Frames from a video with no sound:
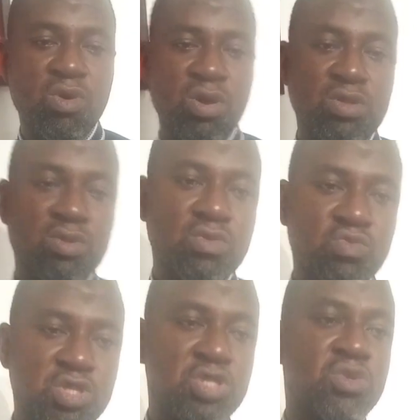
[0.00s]
word
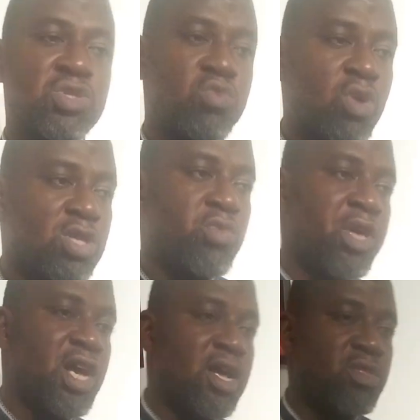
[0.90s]
which shows what
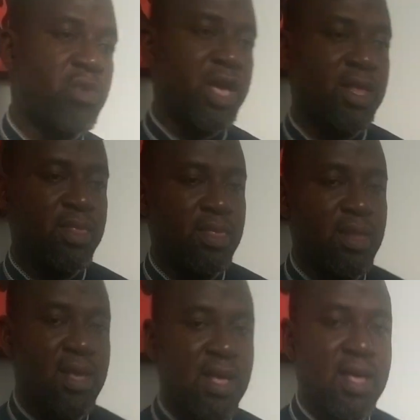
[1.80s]
we are doing.
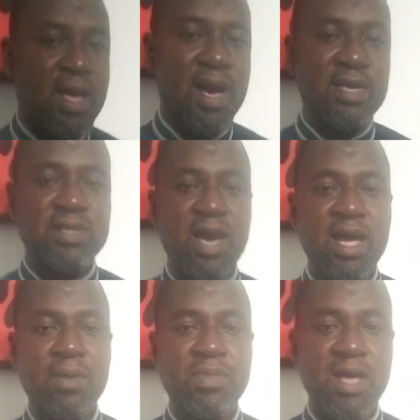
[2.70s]
As I
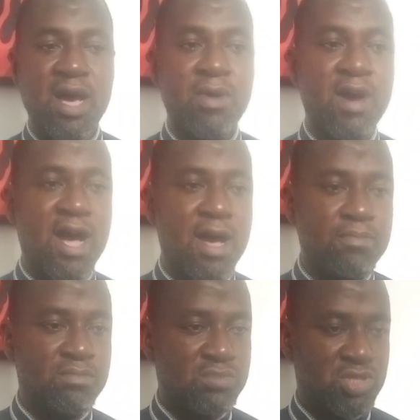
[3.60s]
am now,
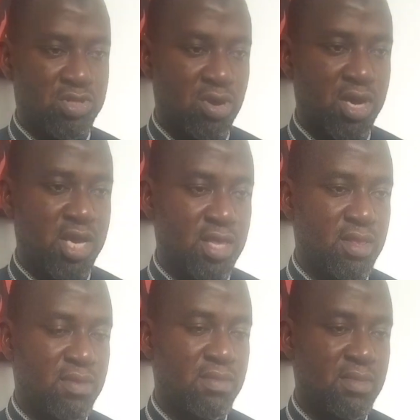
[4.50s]
I'm
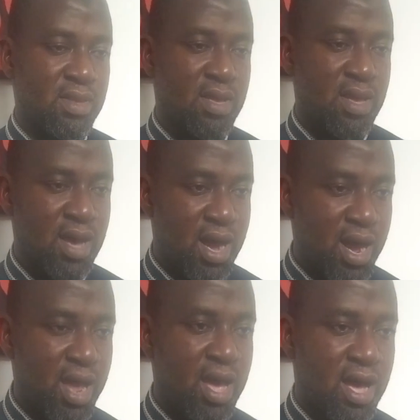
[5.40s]
talking.
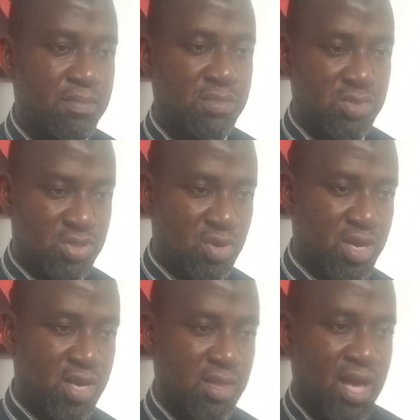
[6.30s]
I am
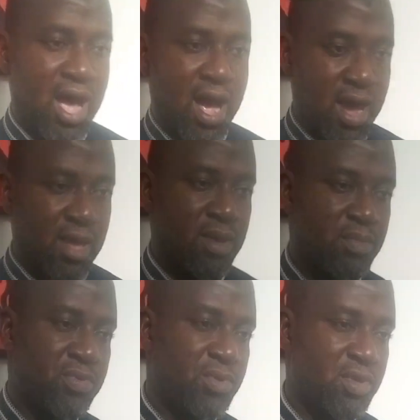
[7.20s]
talking. I,
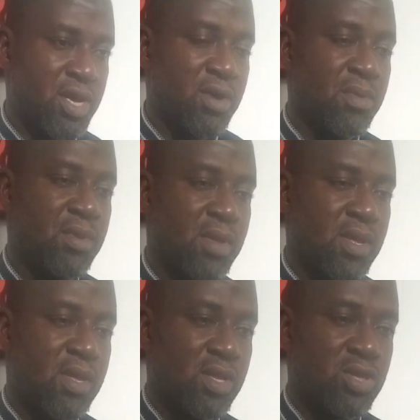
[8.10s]
pronoun.
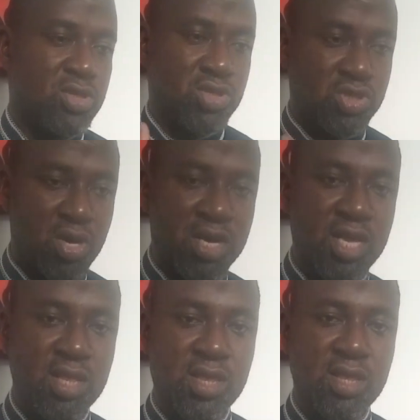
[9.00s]

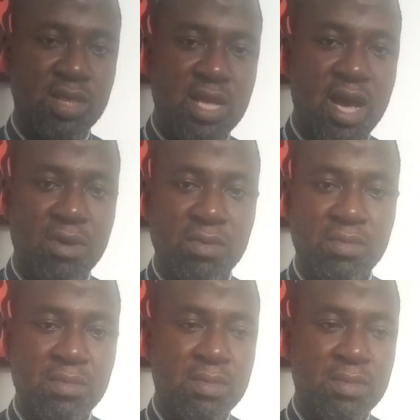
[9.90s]
Talking. Now.